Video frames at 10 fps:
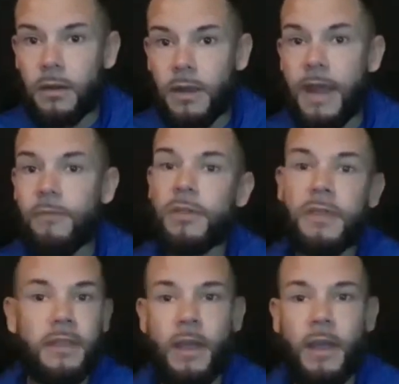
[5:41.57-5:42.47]

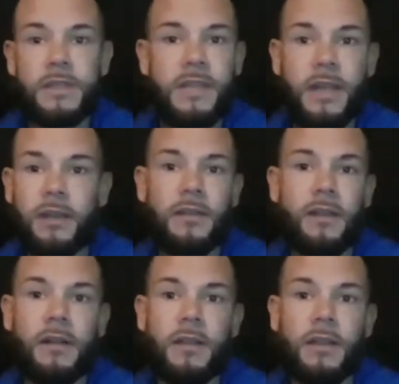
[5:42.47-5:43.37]
Everything that we say
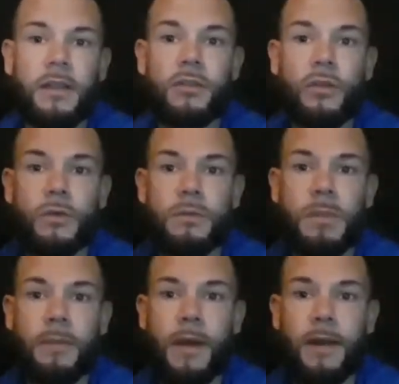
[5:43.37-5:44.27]
and do is
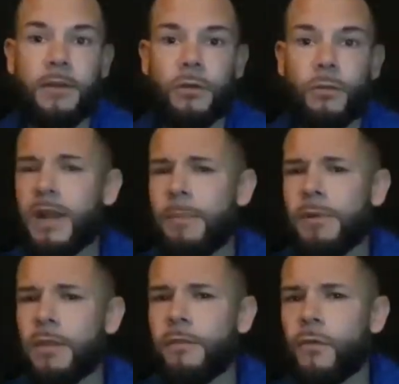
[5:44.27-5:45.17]
being monitored. What
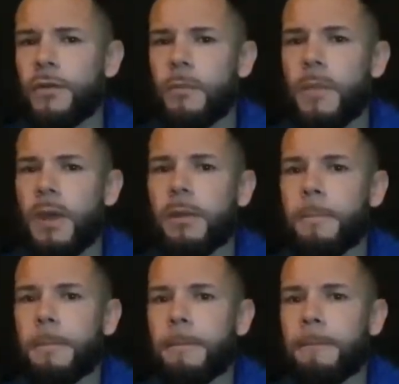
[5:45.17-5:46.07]
happened to the Fourth Amendment?
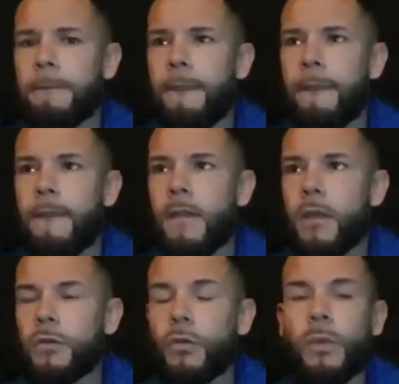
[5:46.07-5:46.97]

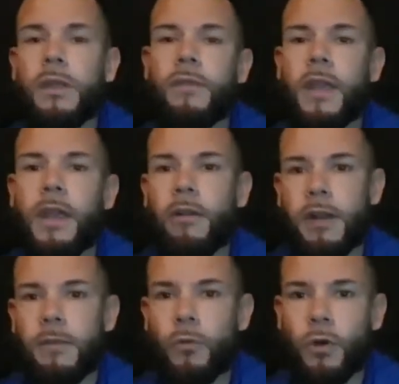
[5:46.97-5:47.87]
Do we even care
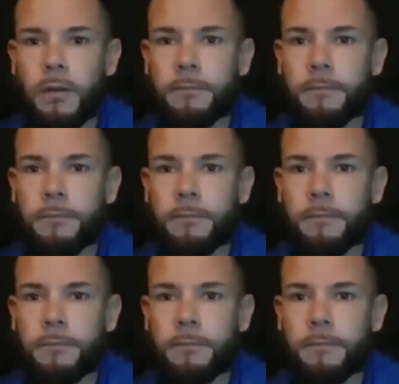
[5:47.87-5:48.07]
anymore?